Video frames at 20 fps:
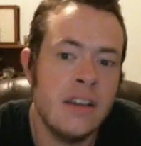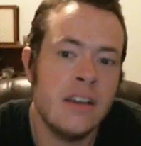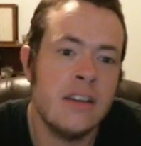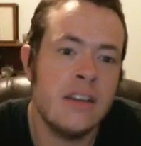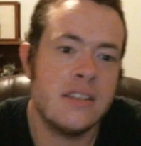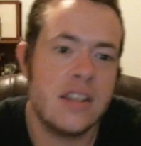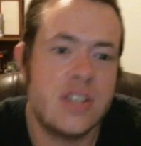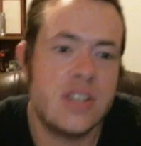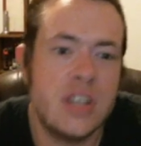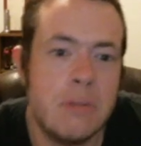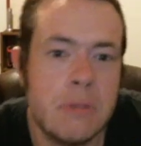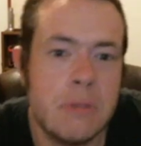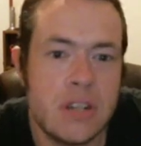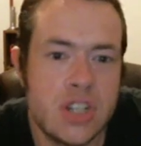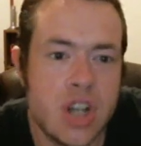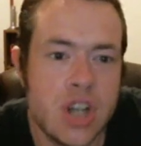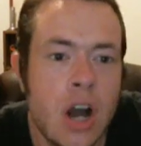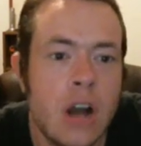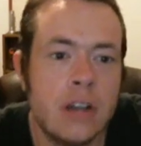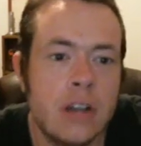There's actually a big
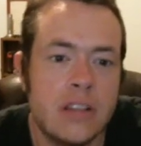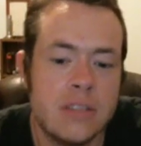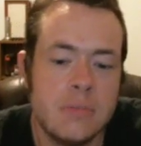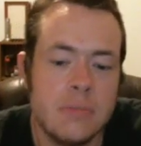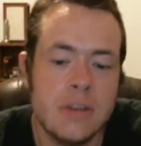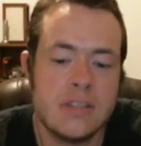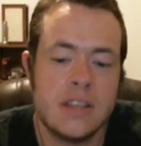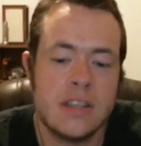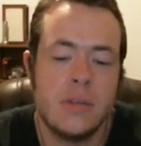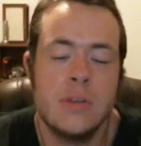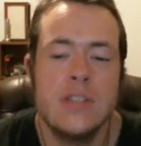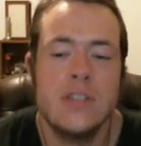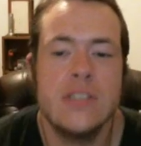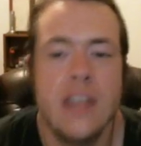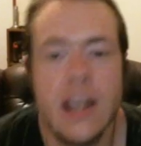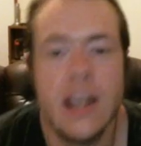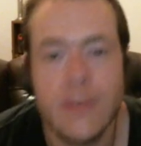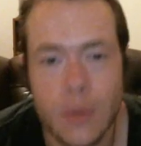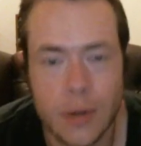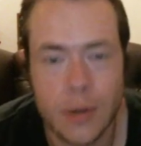chunk that's missing, which is
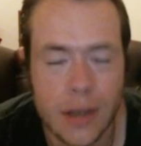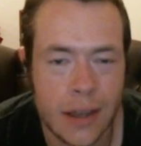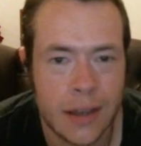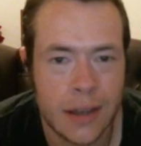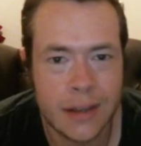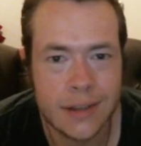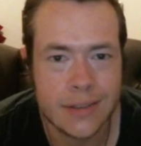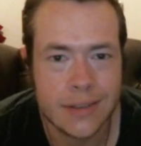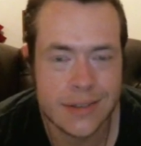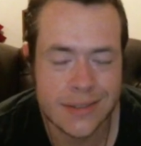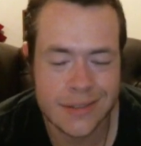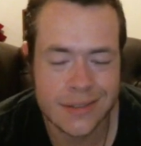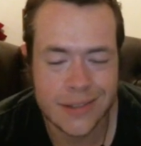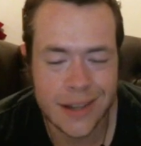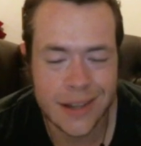kind of okay because,